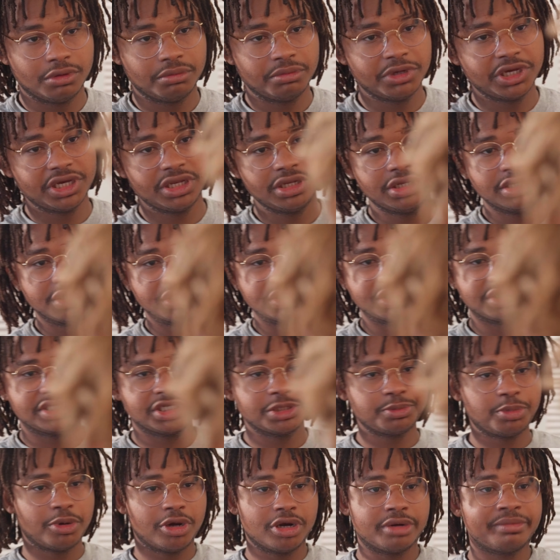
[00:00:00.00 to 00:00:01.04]
Man, look, it's
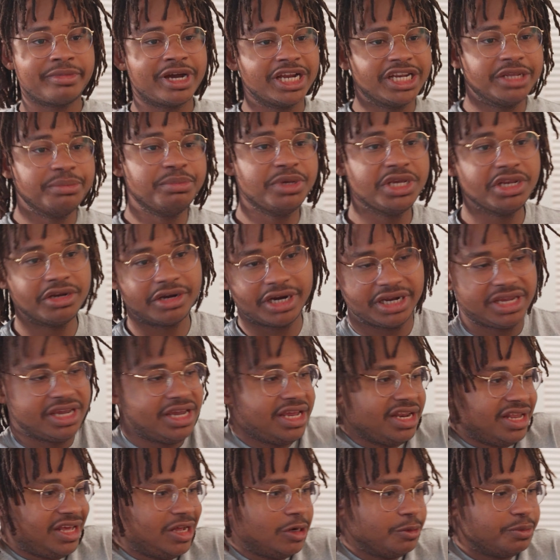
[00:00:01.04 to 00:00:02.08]
just part of my demeanor. I
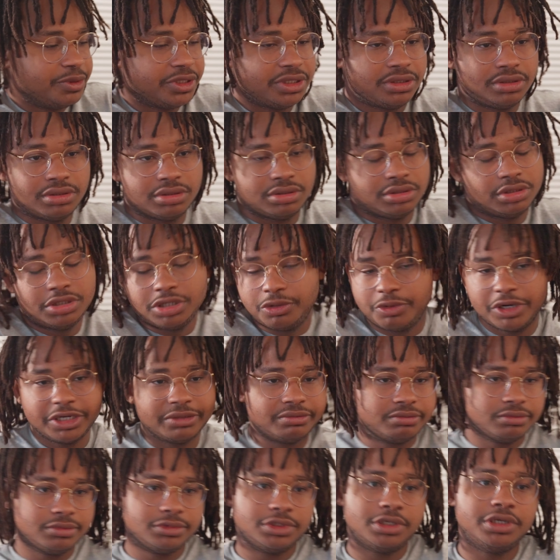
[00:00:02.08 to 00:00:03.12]
can't help it you know
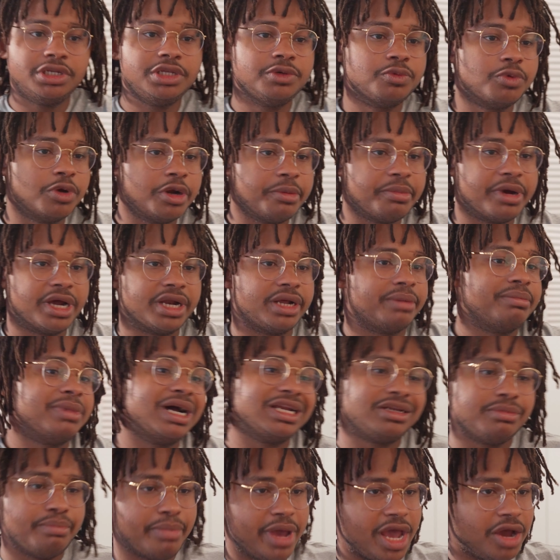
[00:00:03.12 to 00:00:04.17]
what? Don't even worry about it. I'm
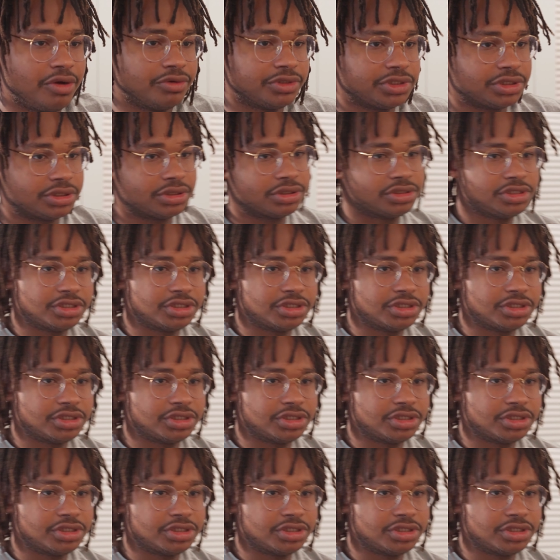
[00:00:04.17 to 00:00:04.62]
about to bounce.